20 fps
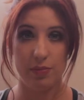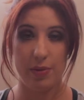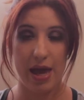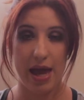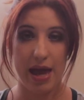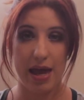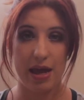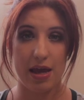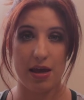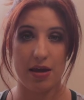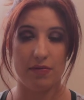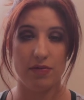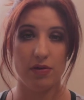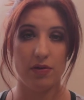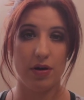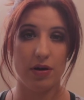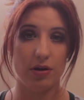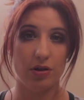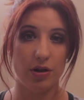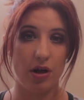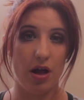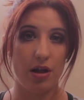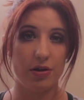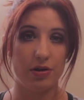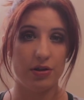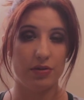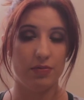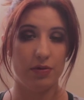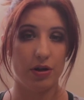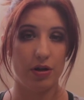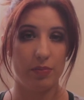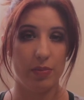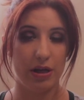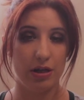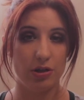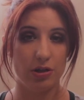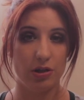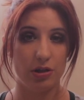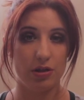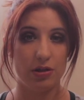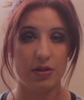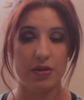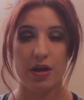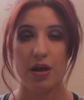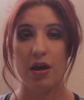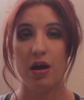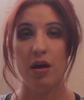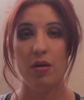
pay a few hundred dollars for your pictures.